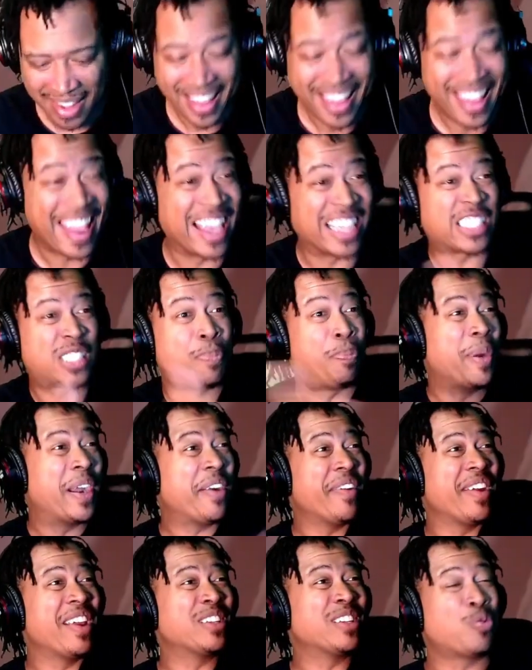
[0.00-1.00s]
wrong
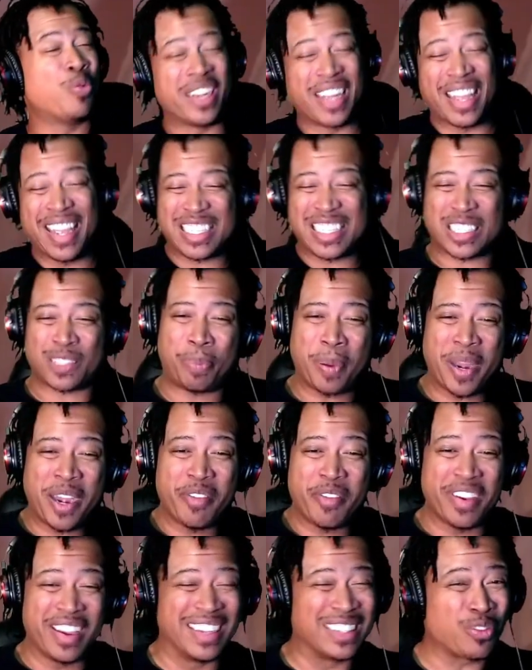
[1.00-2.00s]
experience. We
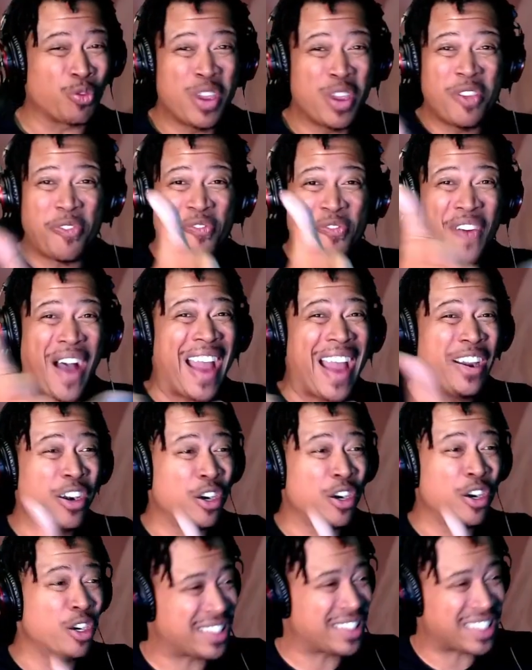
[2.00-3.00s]
experience. We
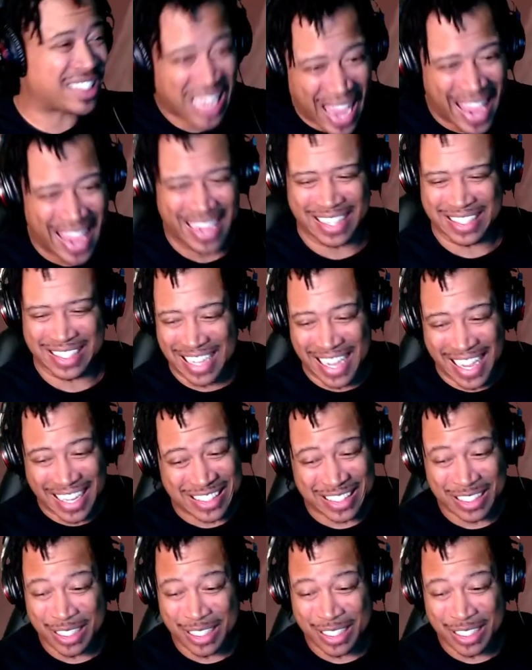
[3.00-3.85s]
fire text. Let's